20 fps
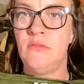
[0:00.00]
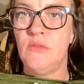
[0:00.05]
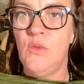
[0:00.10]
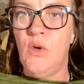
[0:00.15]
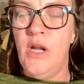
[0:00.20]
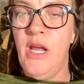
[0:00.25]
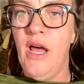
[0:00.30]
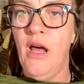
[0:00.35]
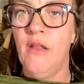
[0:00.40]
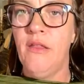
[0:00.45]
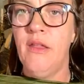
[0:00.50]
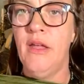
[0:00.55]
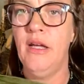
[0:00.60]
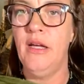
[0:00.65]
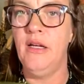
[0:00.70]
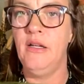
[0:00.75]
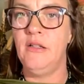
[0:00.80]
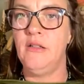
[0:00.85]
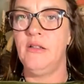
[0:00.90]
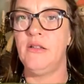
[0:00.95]
What do y'all
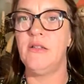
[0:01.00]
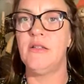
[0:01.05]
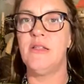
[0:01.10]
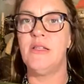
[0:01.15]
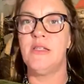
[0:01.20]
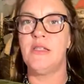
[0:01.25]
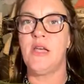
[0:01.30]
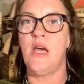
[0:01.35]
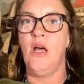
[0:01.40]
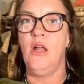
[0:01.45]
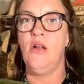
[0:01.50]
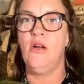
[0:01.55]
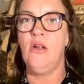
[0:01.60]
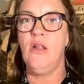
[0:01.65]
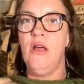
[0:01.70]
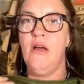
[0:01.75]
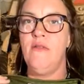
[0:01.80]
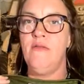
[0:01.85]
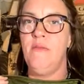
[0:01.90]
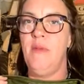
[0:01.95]
think? Does this color
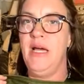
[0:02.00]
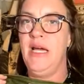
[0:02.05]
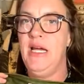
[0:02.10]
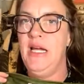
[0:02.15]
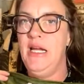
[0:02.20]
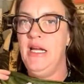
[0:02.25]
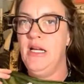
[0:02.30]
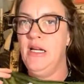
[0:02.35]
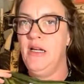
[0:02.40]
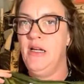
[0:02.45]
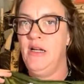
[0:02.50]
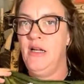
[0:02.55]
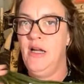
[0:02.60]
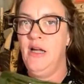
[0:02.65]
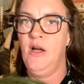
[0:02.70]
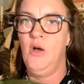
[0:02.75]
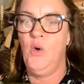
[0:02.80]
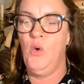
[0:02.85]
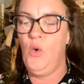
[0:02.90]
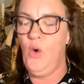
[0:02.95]
love me?
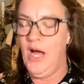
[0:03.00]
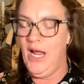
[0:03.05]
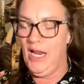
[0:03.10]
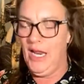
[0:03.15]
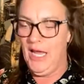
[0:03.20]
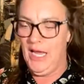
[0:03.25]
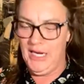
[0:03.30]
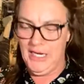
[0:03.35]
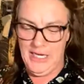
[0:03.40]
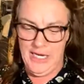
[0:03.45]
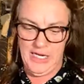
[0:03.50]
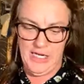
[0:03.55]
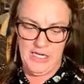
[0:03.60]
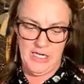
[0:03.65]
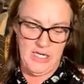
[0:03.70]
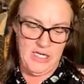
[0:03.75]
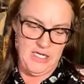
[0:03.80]
Ooh, I like it.